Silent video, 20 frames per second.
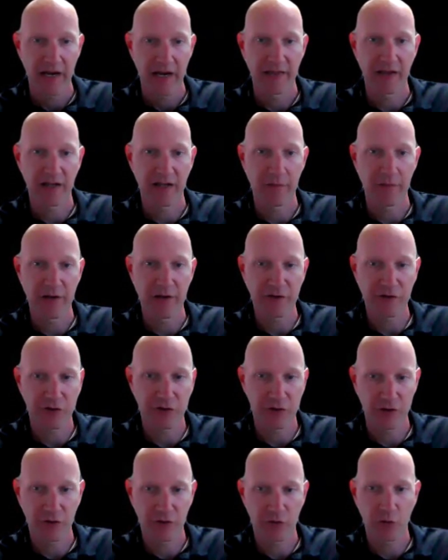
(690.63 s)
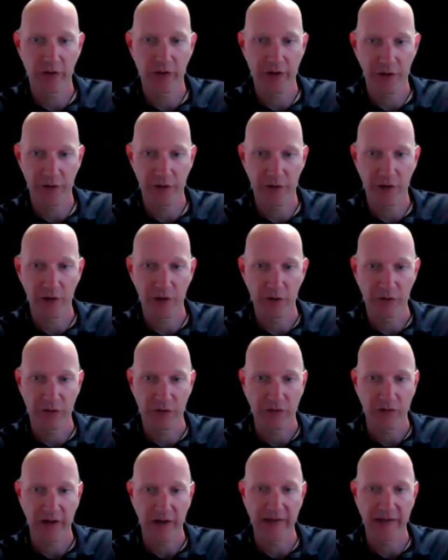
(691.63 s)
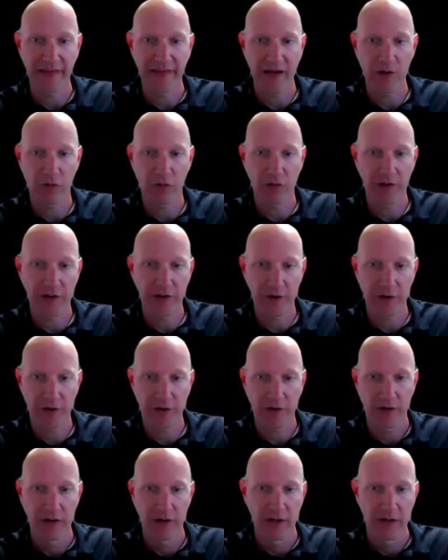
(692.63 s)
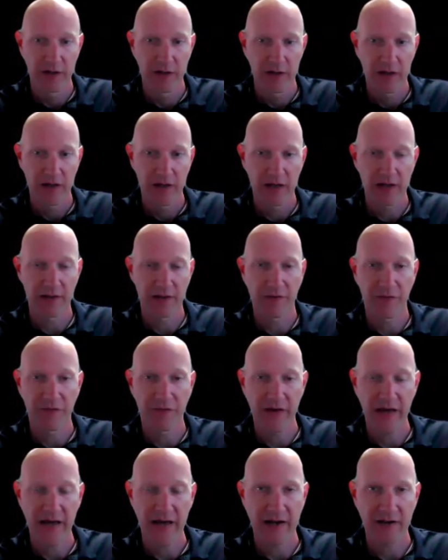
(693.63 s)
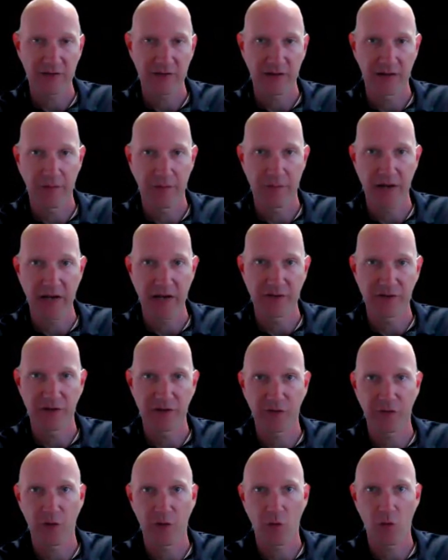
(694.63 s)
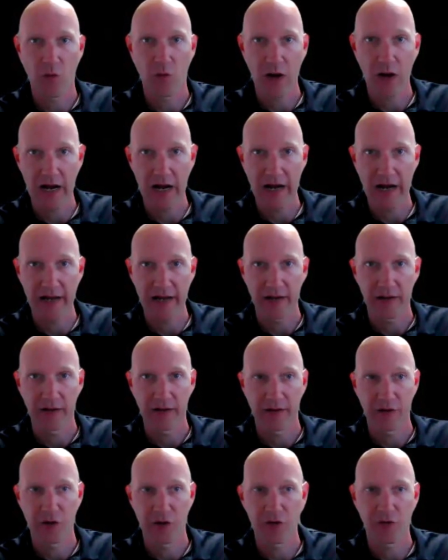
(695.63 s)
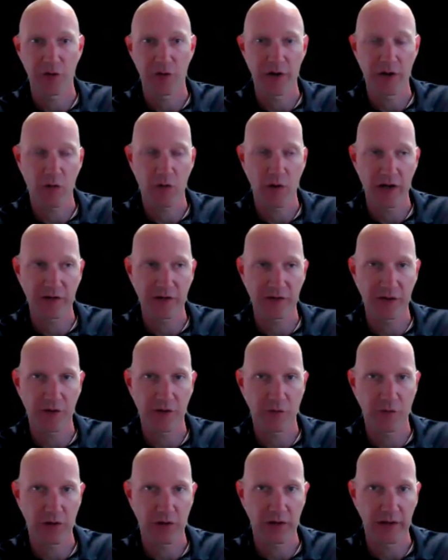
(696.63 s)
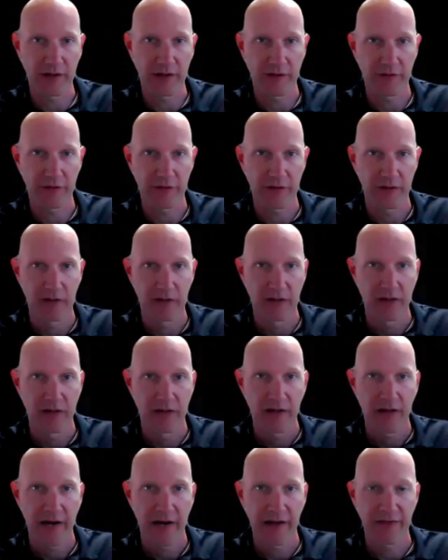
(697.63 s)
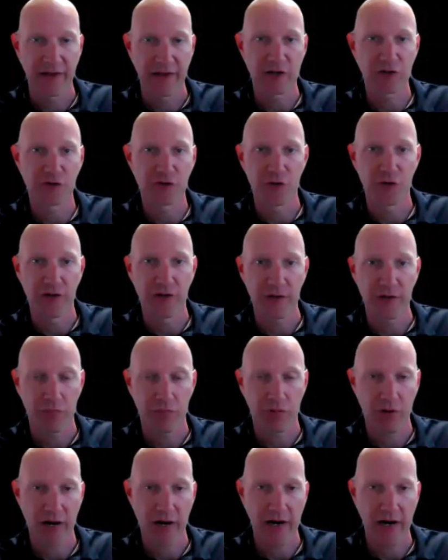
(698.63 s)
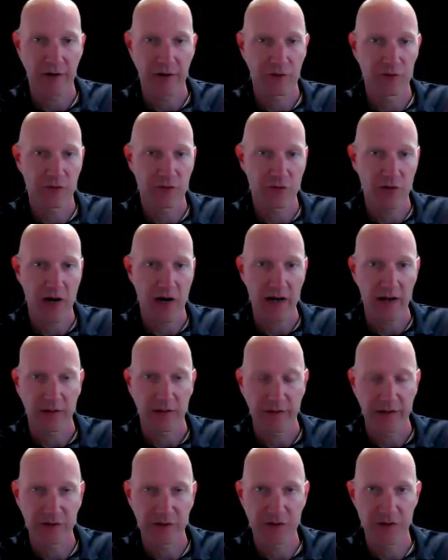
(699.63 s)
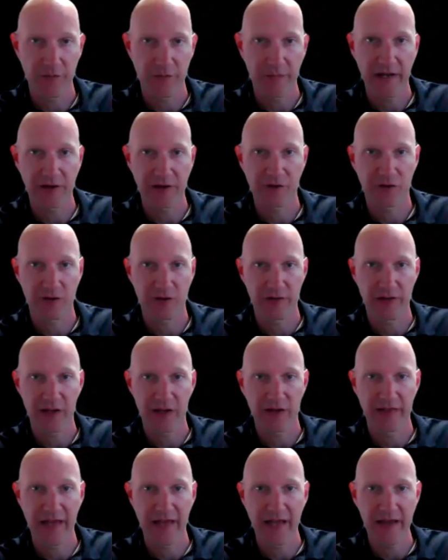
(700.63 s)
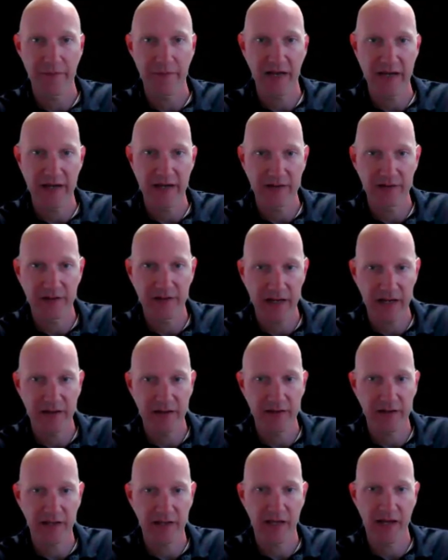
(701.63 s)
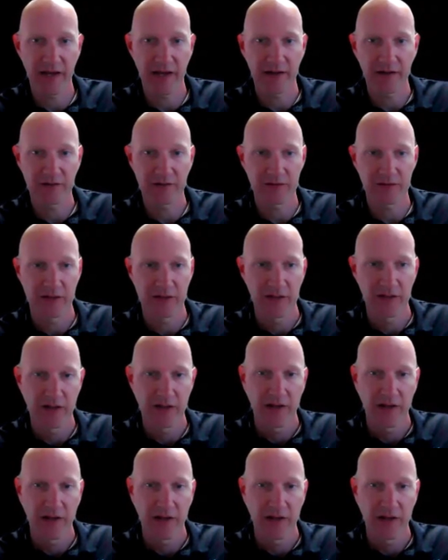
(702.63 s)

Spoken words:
And the commissioners will hear those, and they will hear the facts and the basis for why you're requesting relief. And their duty prior to trial is to make sure that they maintain the case,